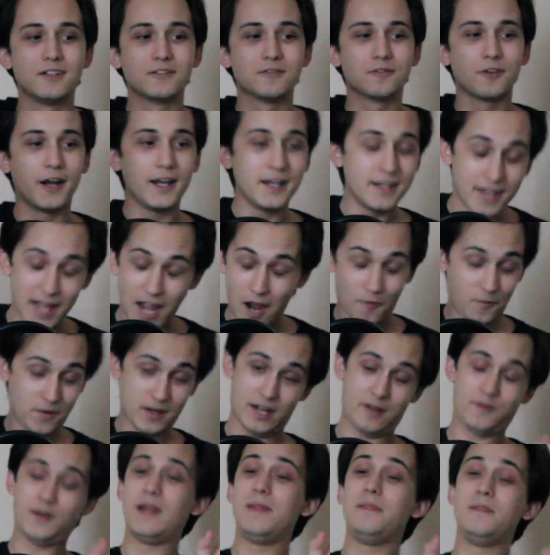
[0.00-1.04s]
Right? Now,
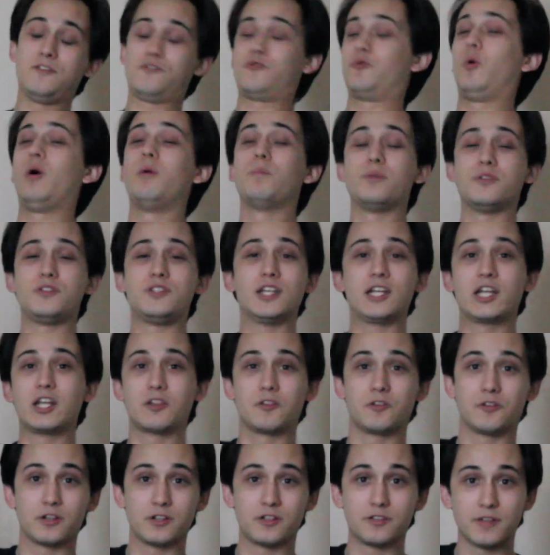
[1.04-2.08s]
in this one
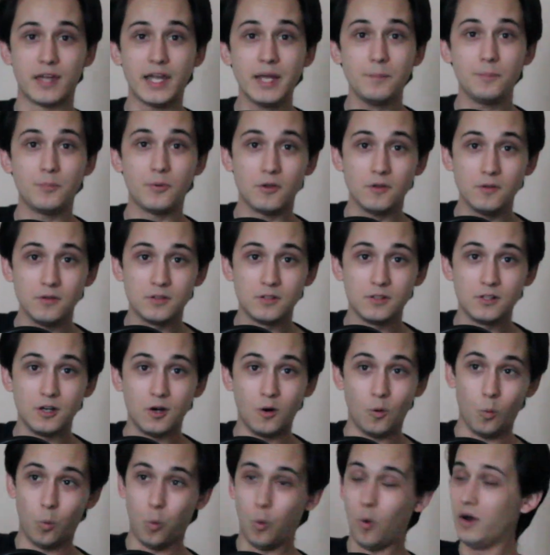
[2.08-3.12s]
particular example,
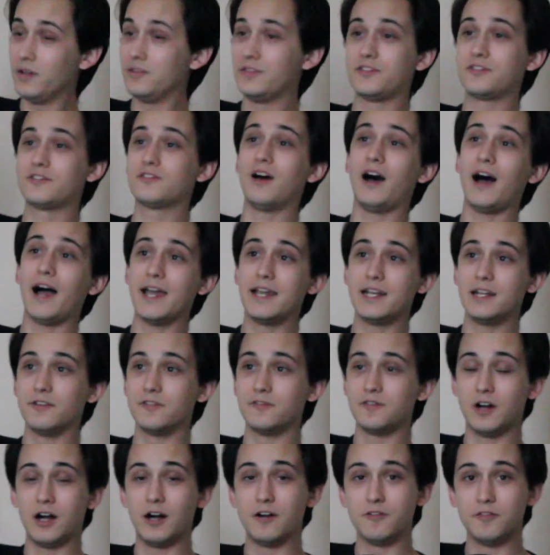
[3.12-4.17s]
one side
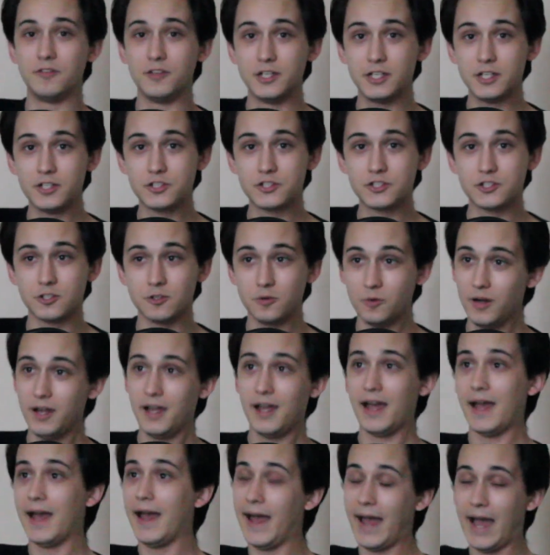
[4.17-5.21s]
of the issue
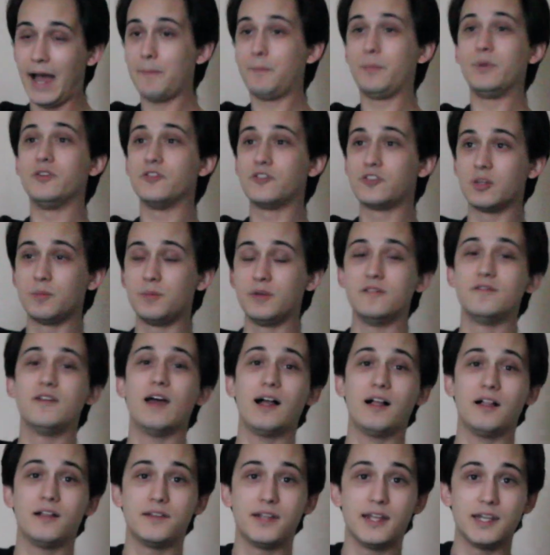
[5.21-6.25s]
happens to be
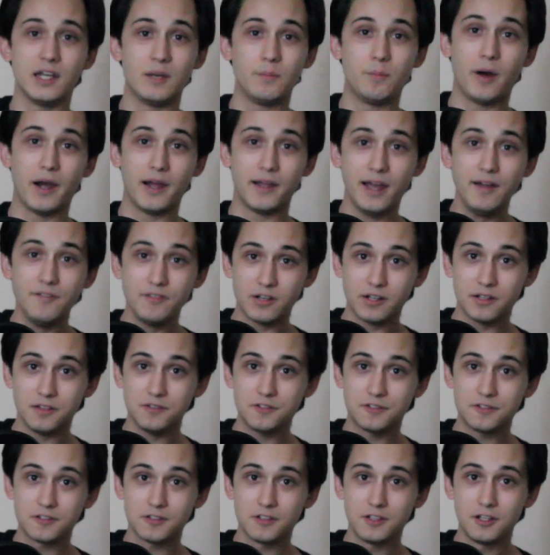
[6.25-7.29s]
validated by
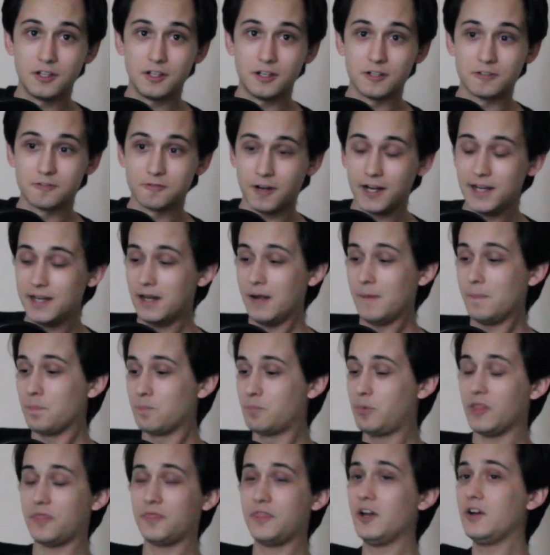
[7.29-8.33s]
evidence, right?
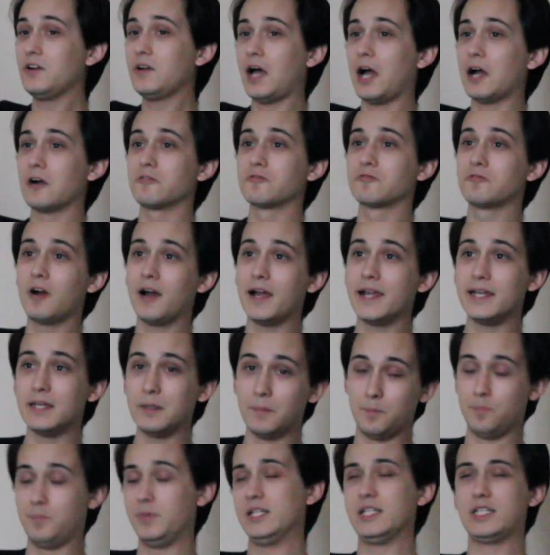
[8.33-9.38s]
But they're not
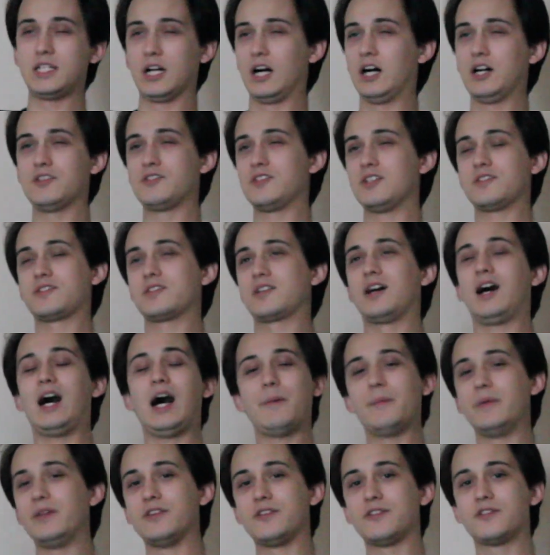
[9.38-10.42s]
right because it's
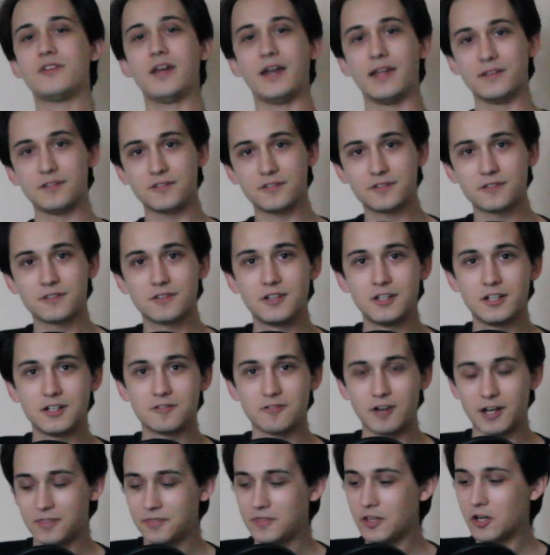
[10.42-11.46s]
common sense,
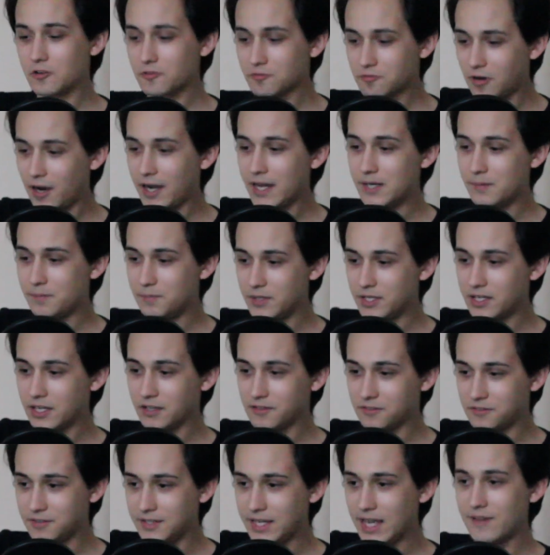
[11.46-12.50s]
right? They're right
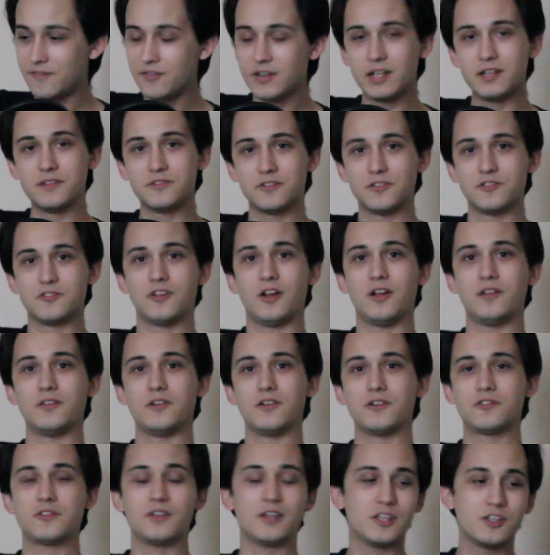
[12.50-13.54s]
because the evidence is on
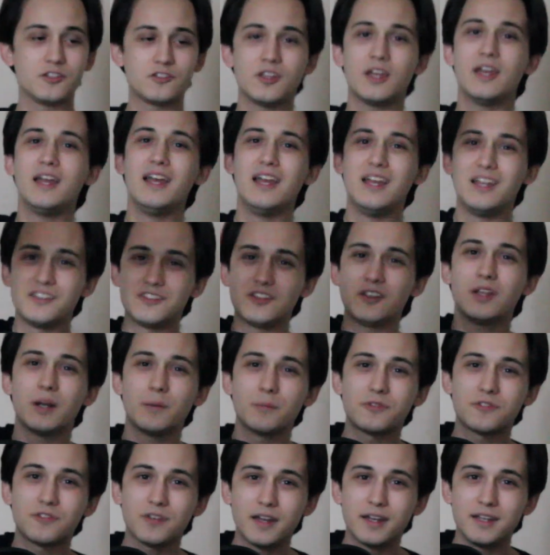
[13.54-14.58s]
there. So you see what
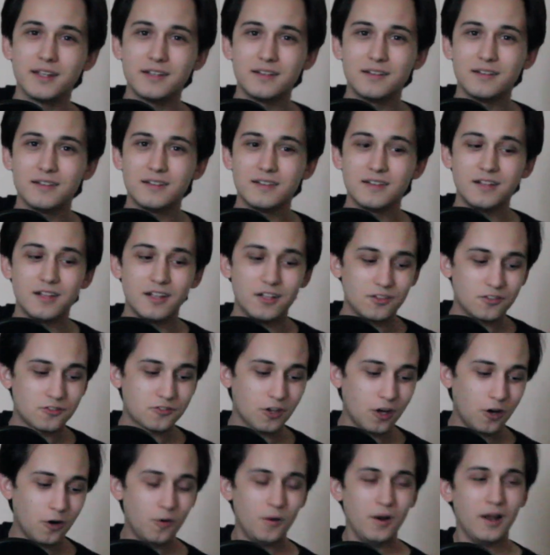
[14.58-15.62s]
I'm saying?
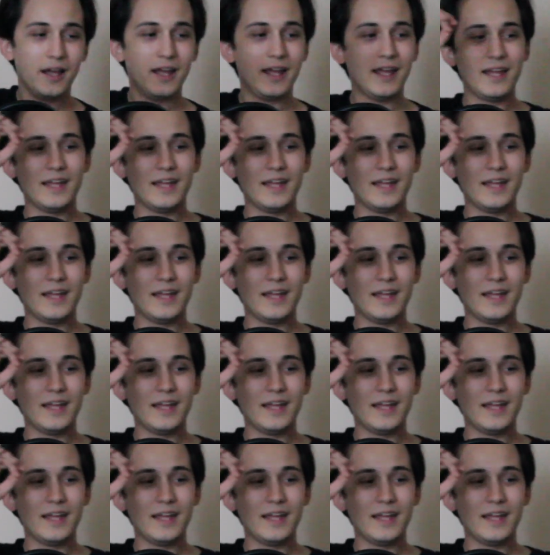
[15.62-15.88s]
So